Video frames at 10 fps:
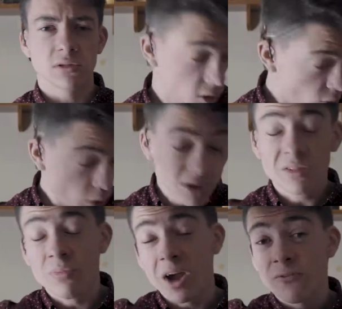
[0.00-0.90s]
So what's
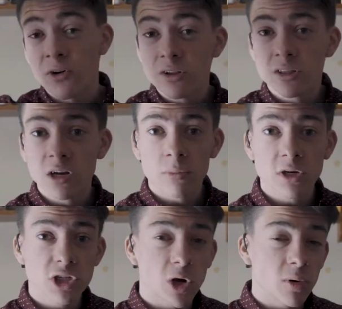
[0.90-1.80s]
my first thing I'm gonna
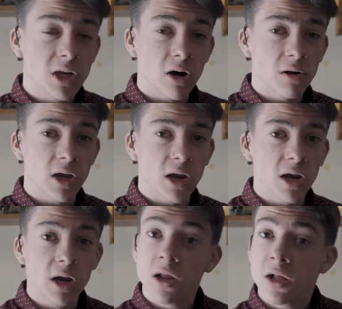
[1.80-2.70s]
show and tell today?